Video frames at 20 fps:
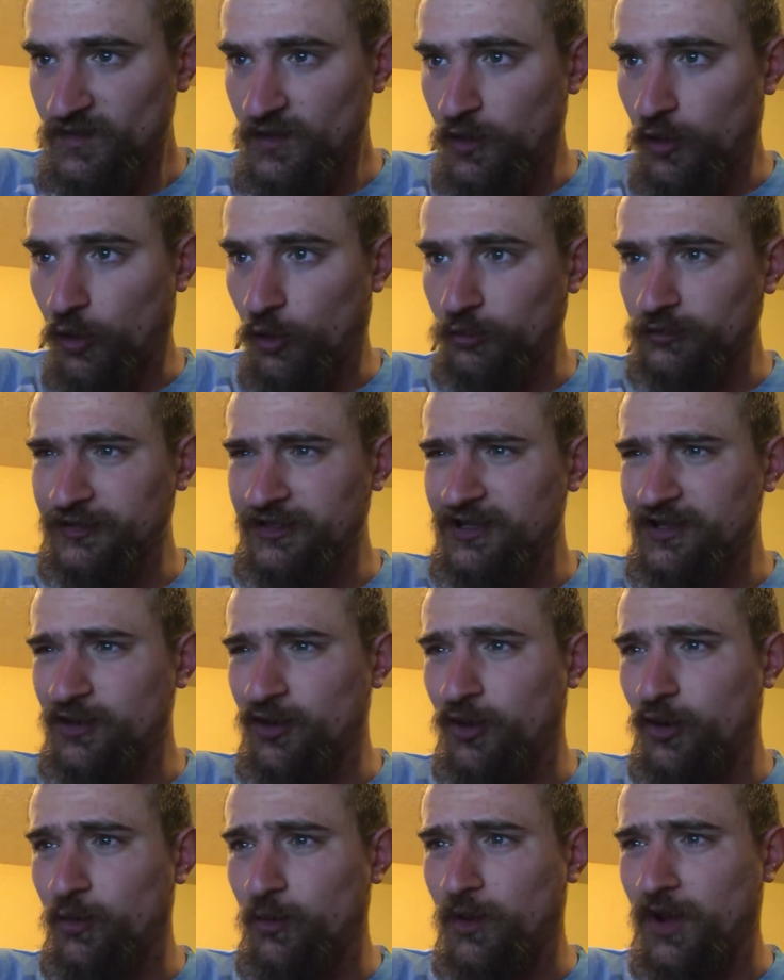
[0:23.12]

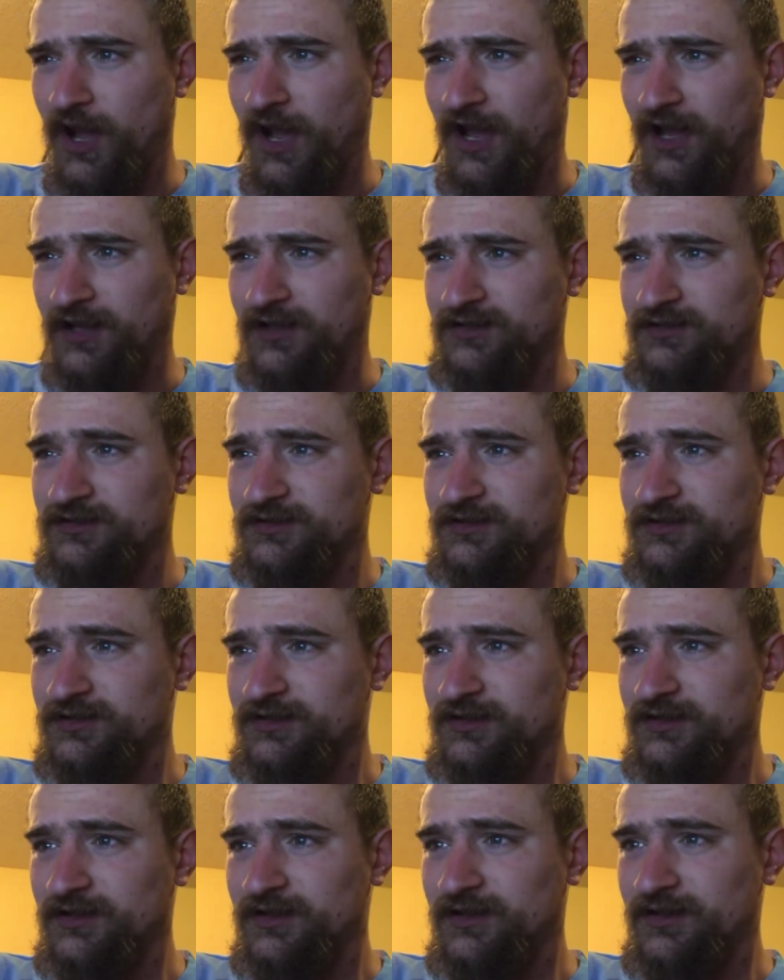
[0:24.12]
Olioa.
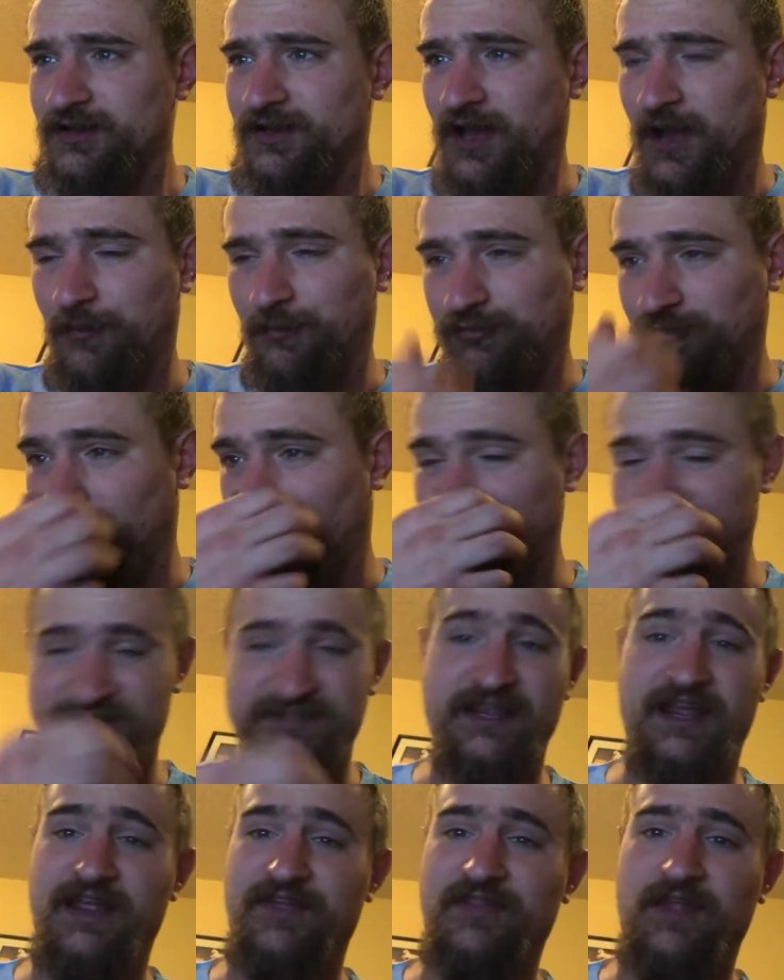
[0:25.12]
I'm probably
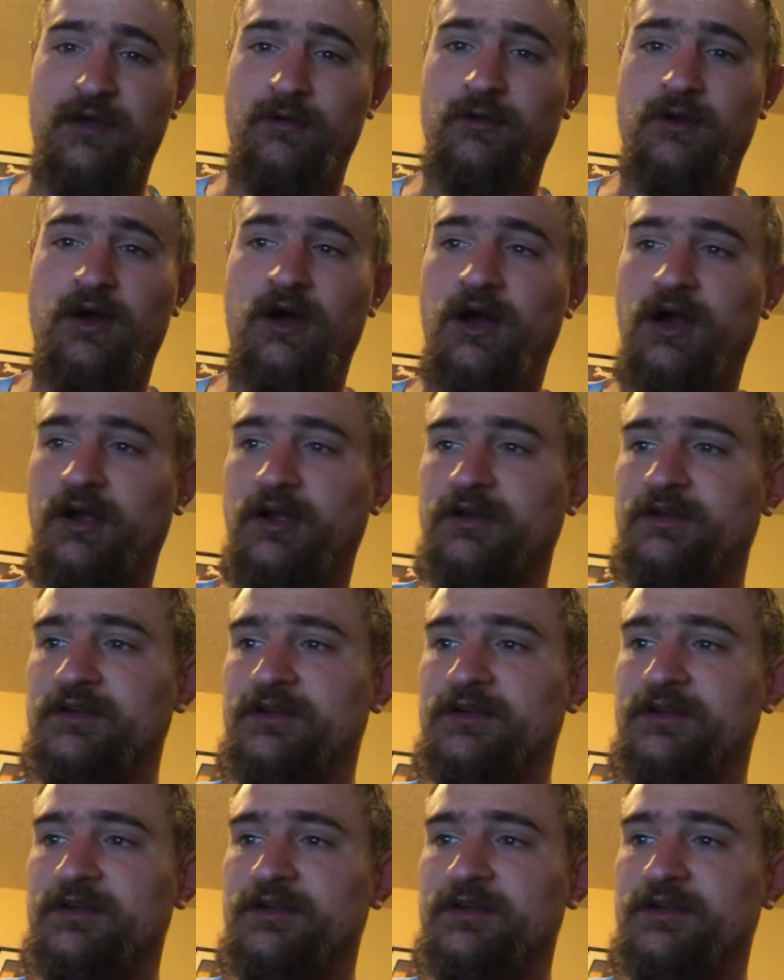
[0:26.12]
saying that wrong,